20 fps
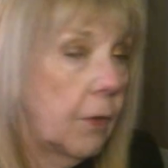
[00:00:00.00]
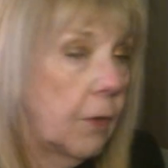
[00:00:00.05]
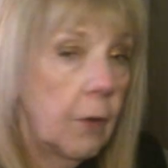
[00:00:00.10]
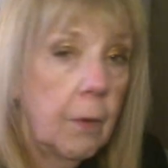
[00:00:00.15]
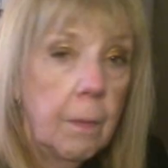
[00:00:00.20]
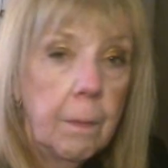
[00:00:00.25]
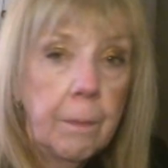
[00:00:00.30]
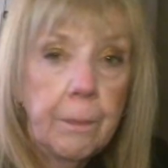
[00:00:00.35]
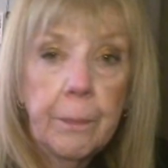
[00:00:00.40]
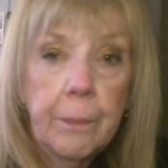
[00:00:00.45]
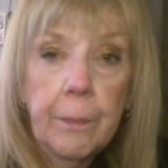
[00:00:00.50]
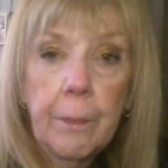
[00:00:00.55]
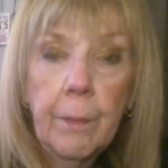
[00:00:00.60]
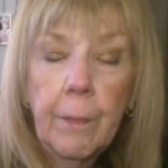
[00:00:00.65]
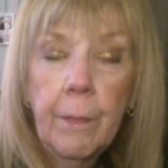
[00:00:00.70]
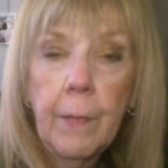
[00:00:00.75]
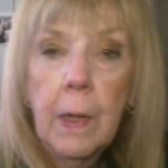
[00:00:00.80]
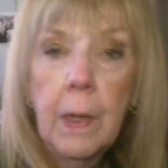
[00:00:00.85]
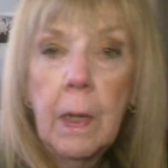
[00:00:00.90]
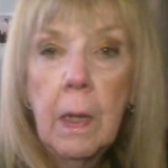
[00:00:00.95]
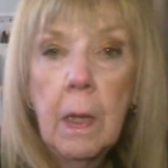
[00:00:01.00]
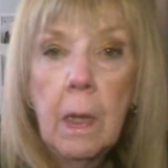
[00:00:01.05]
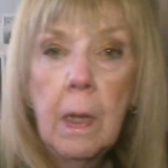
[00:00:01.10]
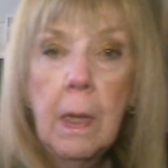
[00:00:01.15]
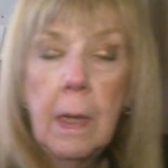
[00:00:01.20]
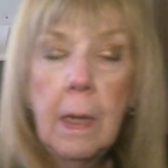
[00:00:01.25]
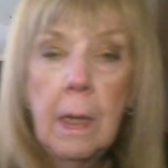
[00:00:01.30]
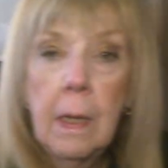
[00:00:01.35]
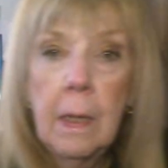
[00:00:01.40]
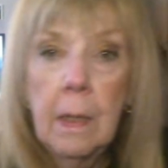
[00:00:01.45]
you.
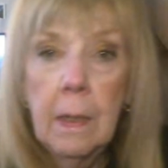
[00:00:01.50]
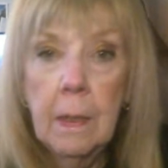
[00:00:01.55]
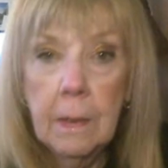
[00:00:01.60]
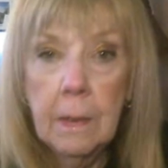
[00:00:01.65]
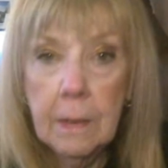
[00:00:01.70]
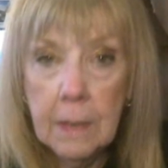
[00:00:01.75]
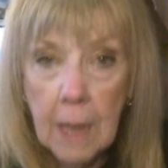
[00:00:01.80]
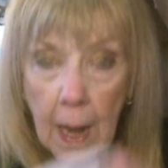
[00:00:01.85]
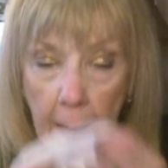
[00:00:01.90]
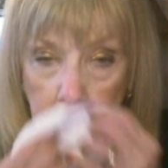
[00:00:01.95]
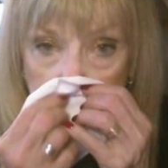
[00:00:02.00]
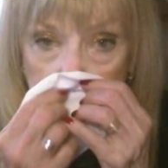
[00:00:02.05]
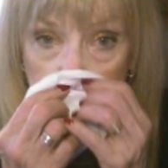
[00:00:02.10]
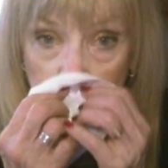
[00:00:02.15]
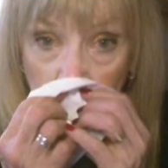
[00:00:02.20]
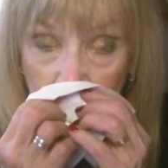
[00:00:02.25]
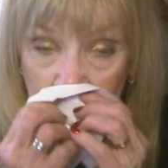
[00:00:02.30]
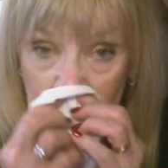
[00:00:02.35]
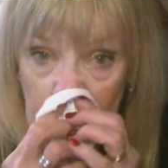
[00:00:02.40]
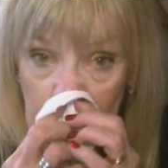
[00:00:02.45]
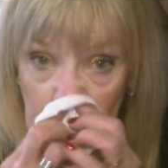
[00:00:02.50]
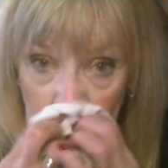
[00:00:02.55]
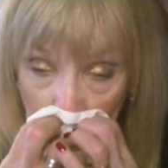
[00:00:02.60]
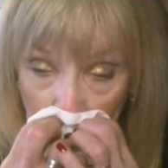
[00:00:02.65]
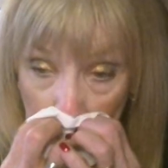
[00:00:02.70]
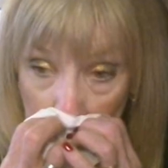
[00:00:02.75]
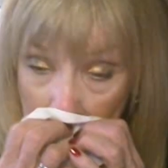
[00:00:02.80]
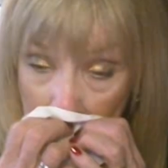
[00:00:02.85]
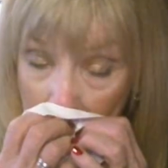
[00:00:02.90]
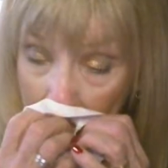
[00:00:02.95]
Time is growing short.